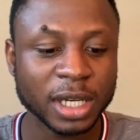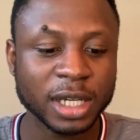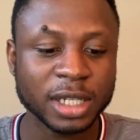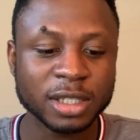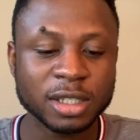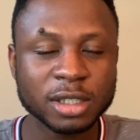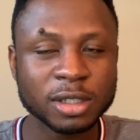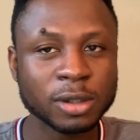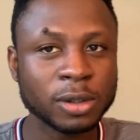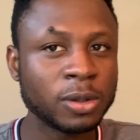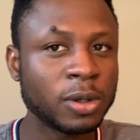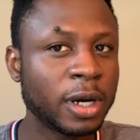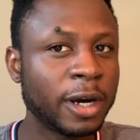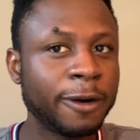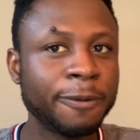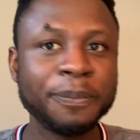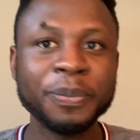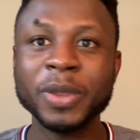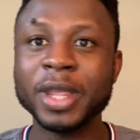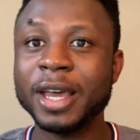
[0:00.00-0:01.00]

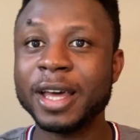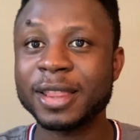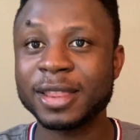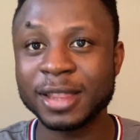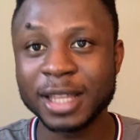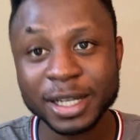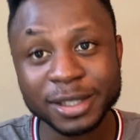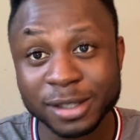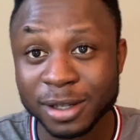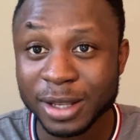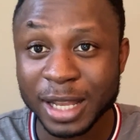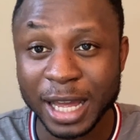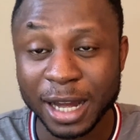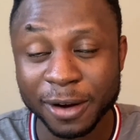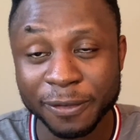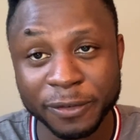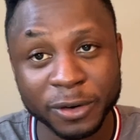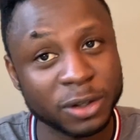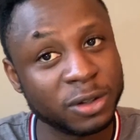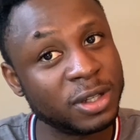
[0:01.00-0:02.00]
So that's all I have
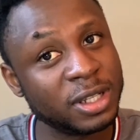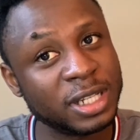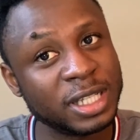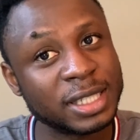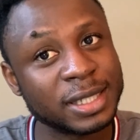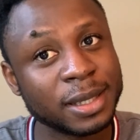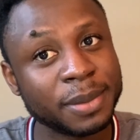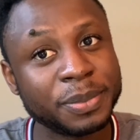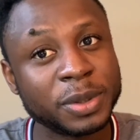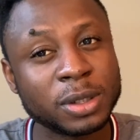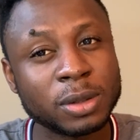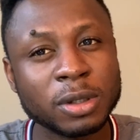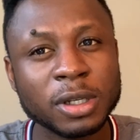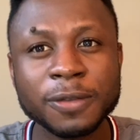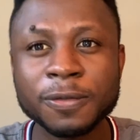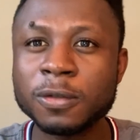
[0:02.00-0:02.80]
for you in this episode.